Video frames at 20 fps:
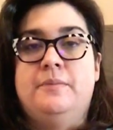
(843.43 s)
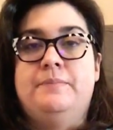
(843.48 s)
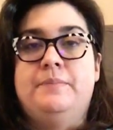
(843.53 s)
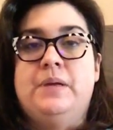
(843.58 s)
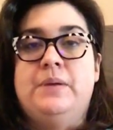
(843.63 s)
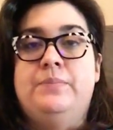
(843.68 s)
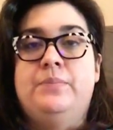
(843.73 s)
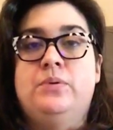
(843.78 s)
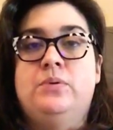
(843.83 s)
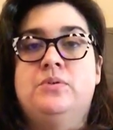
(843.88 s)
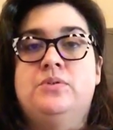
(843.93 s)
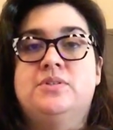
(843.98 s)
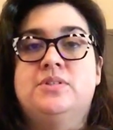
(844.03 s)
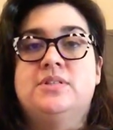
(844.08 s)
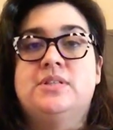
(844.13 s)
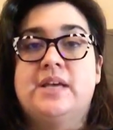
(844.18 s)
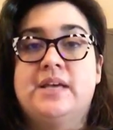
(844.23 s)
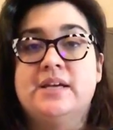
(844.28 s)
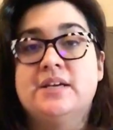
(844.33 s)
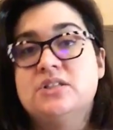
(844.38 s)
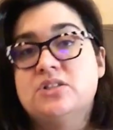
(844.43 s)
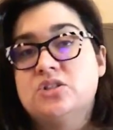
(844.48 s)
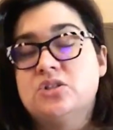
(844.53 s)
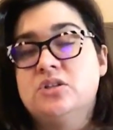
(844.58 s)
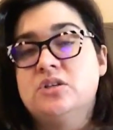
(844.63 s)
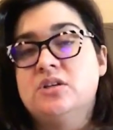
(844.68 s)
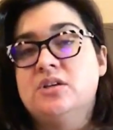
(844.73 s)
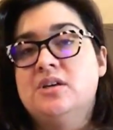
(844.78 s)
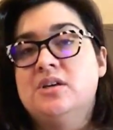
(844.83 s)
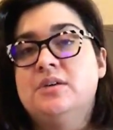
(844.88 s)
People say it's
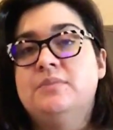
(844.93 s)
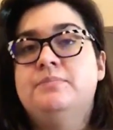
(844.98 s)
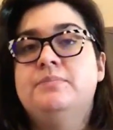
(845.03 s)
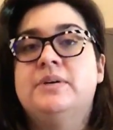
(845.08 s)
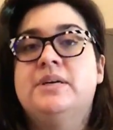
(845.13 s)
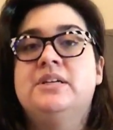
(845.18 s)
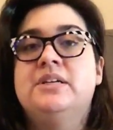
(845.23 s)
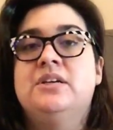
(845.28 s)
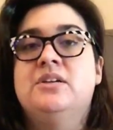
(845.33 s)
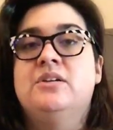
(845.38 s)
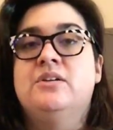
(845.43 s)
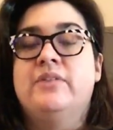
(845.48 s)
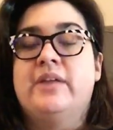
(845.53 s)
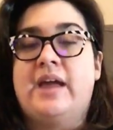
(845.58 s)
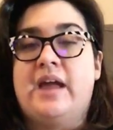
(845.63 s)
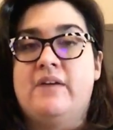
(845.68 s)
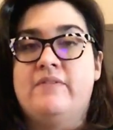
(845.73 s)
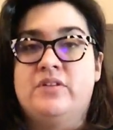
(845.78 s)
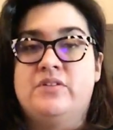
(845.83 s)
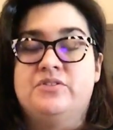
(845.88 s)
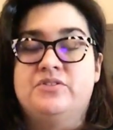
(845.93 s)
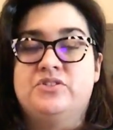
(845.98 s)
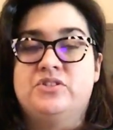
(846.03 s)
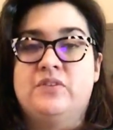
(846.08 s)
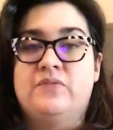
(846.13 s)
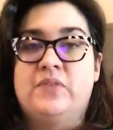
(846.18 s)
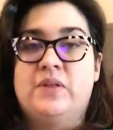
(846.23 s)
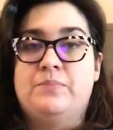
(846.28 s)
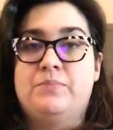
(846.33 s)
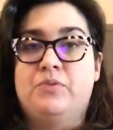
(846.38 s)
good, but, they have other
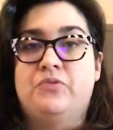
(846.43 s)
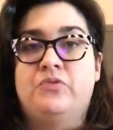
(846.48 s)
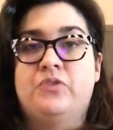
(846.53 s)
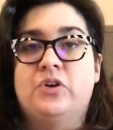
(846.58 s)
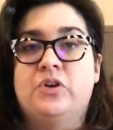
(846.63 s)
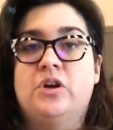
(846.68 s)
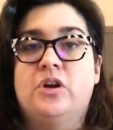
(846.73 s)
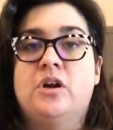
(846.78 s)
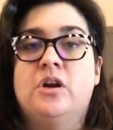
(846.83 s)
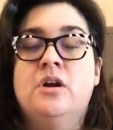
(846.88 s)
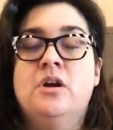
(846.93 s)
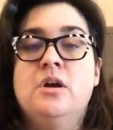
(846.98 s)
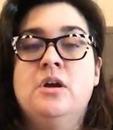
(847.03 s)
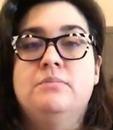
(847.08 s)
stuff they prefer.